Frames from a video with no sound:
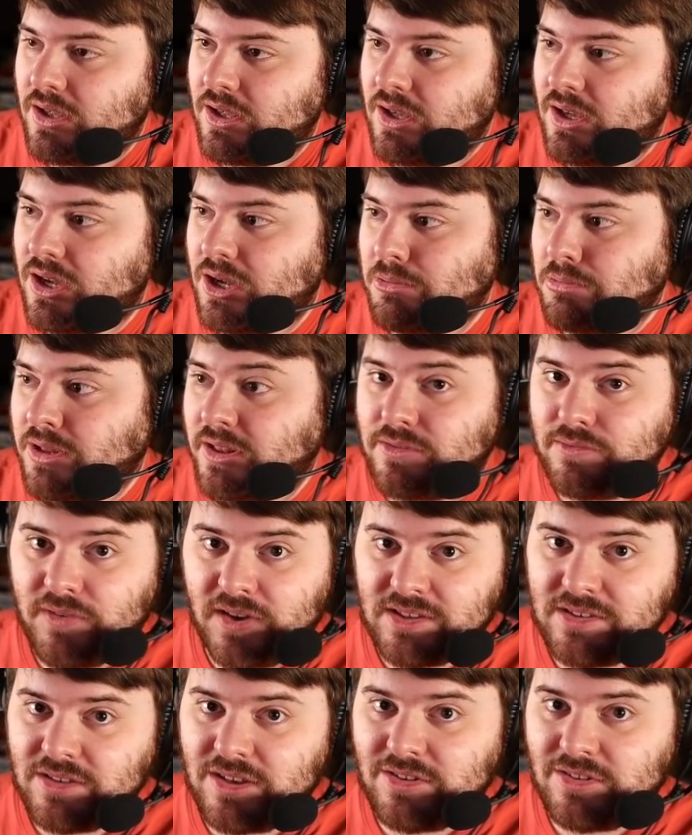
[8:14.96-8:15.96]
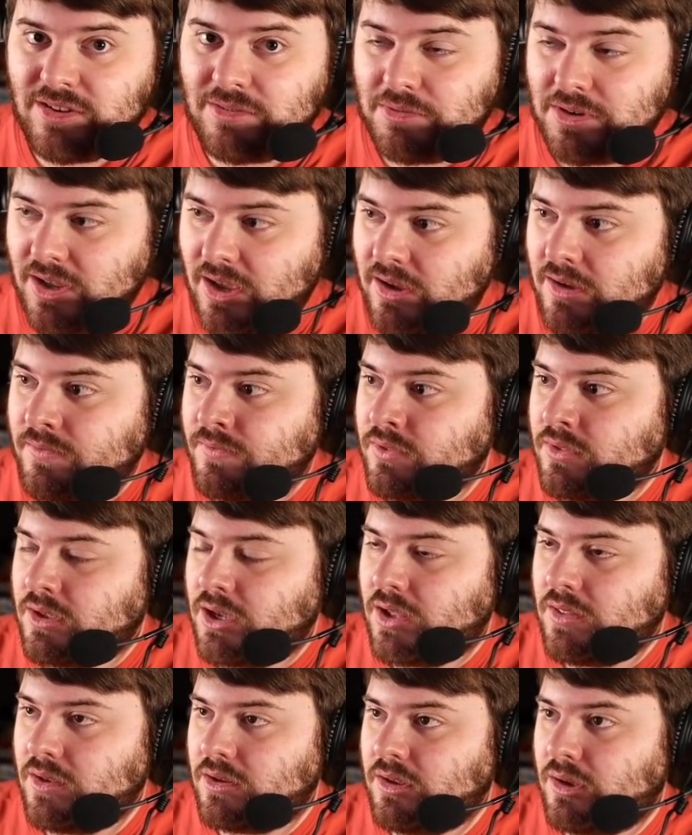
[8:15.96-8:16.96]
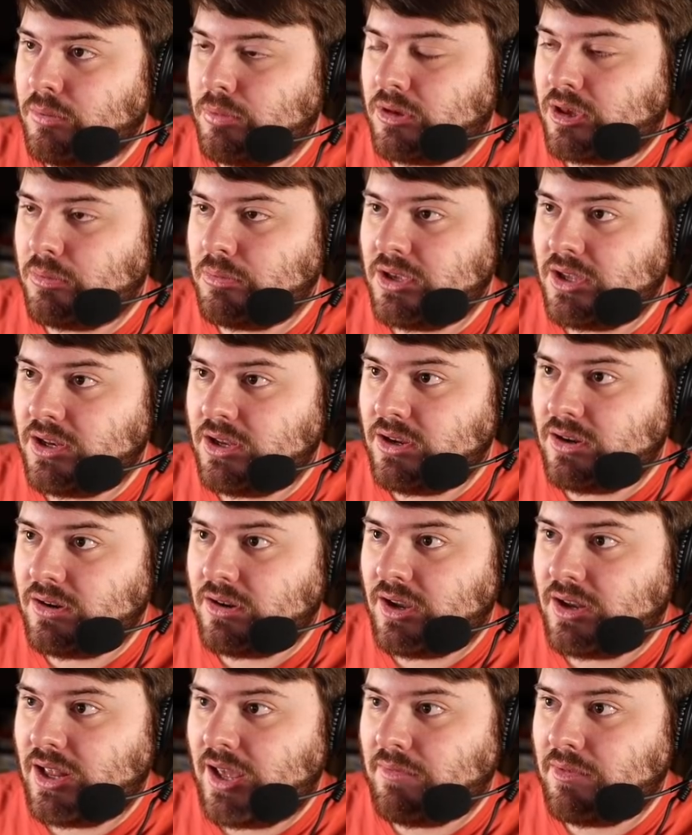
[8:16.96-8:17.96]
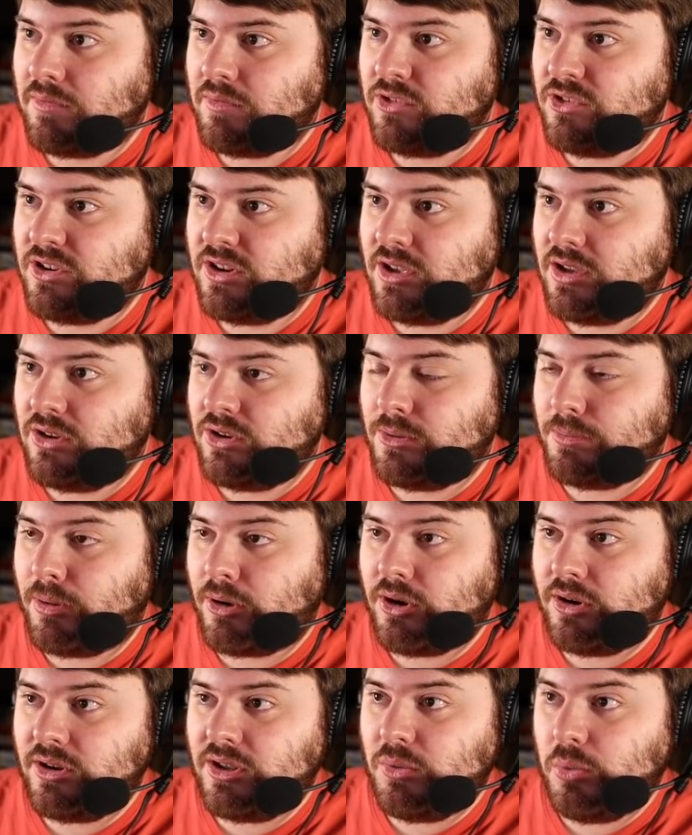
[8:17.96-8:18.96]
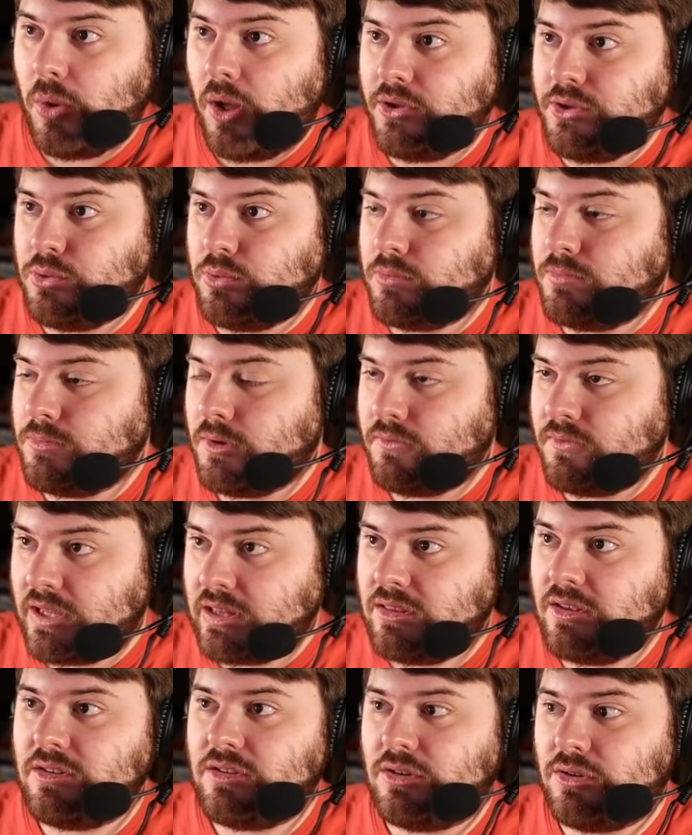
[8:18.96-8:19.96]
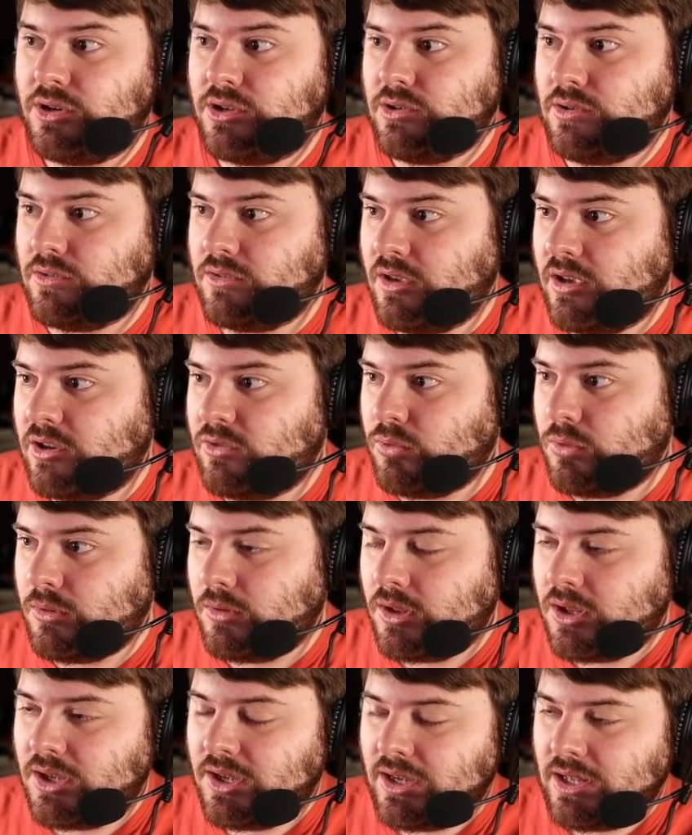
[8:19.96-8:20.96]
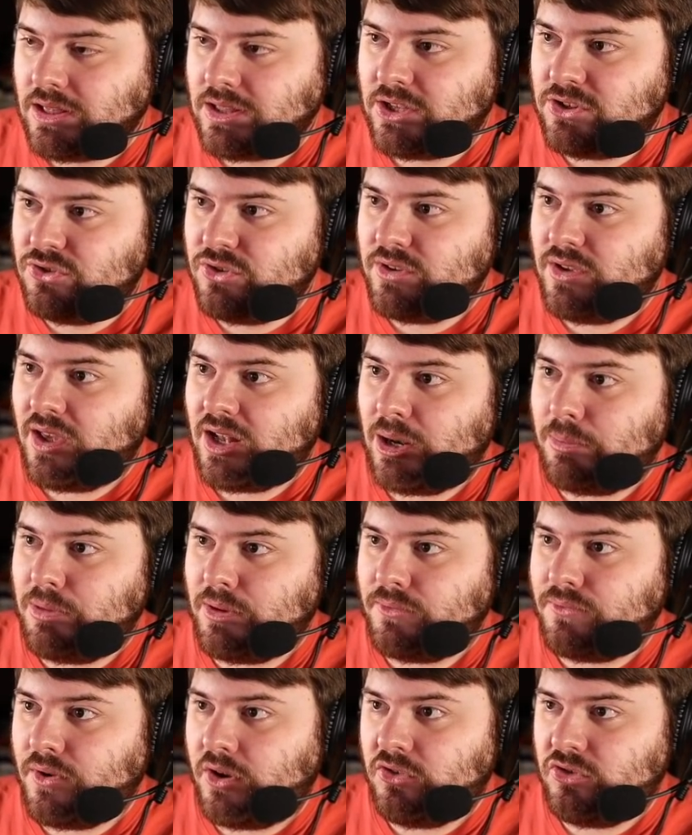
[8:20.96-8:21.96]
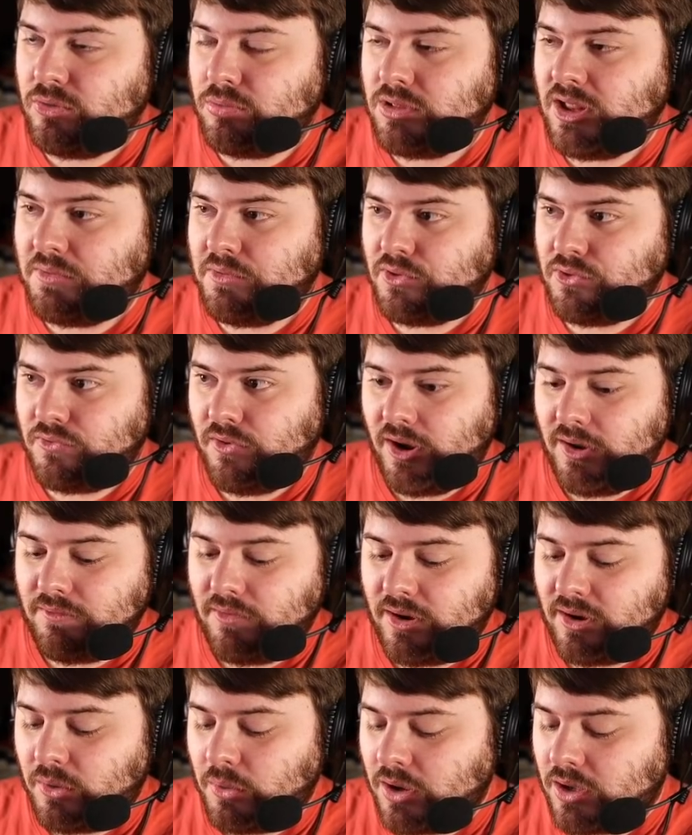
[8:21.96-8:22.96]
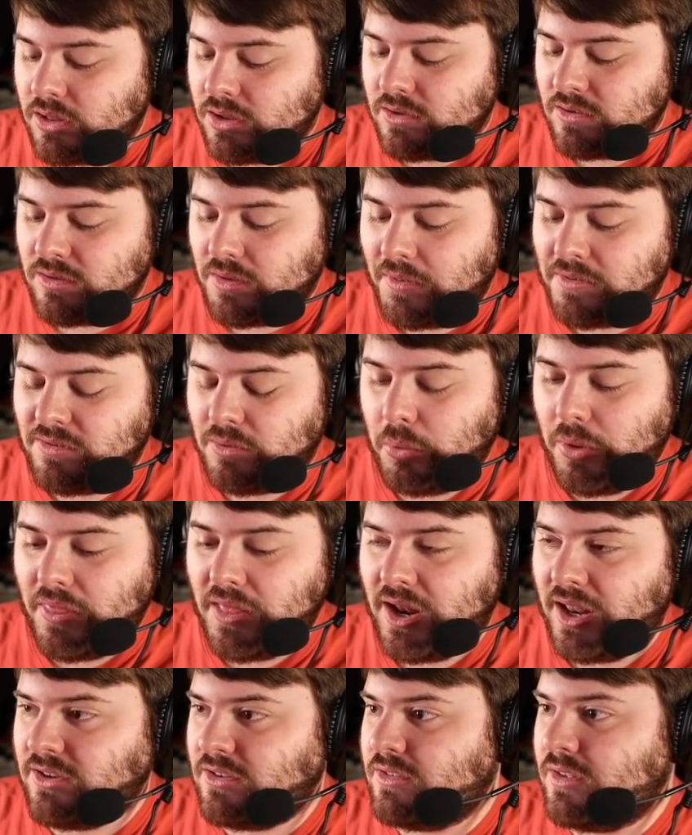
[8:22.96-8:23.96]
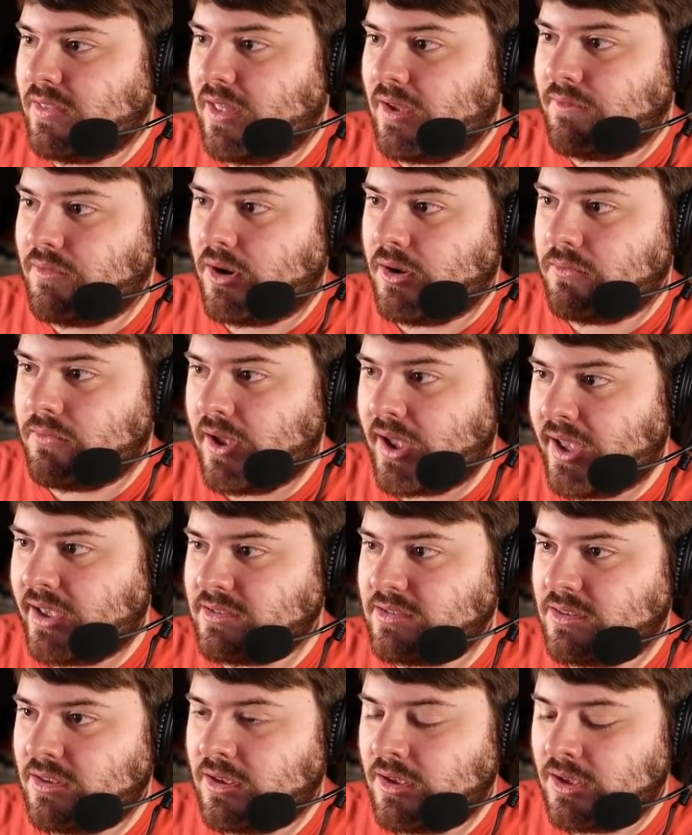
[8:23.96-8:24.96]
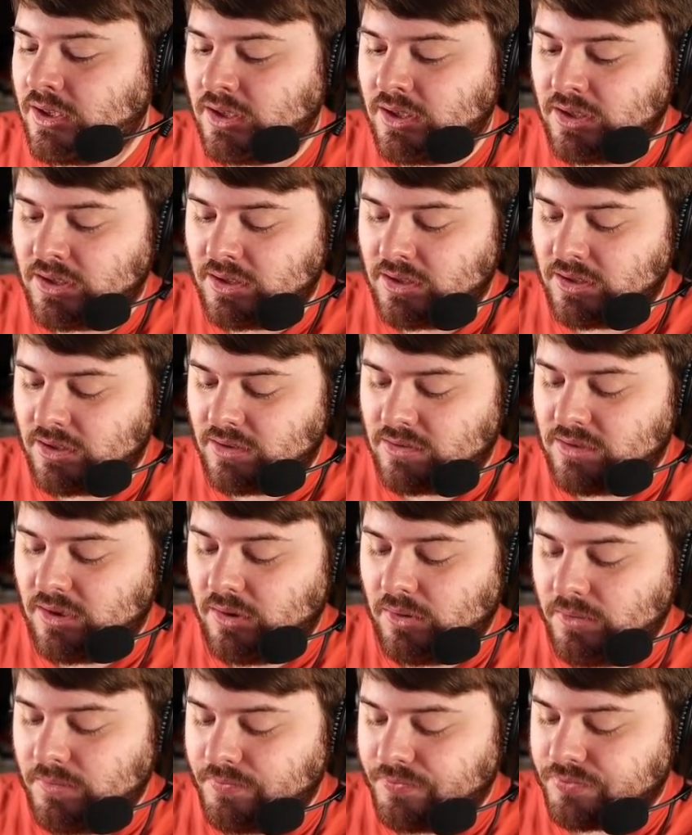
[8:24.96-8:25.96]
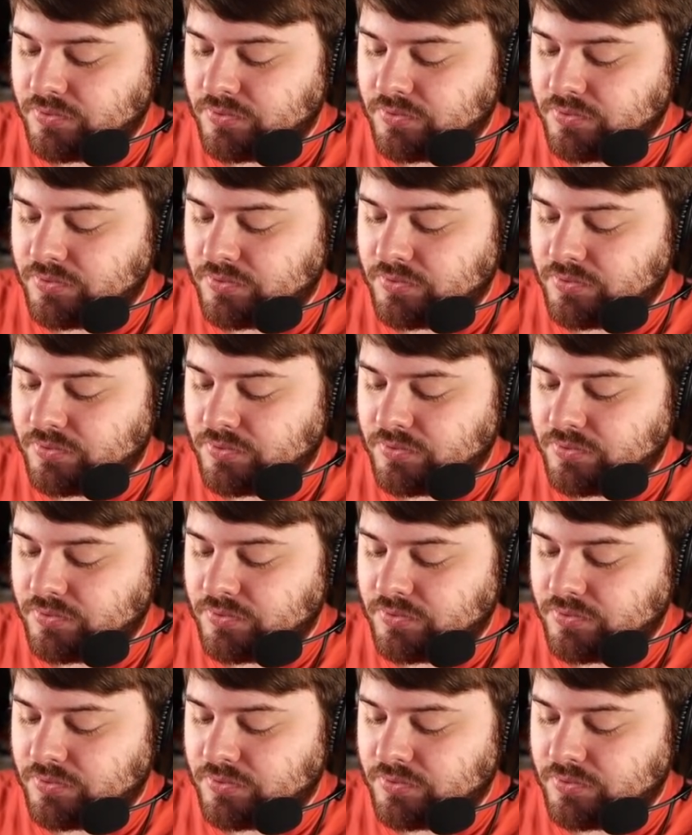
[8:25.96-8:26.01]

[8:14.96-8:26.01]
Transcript: Let's Fight stages every day, and then coming in here and having Vegeta in your party while you defeat this Hercule stage will let you get up your friendship levels very, very quickly. So that's the way that I just did that very fast. So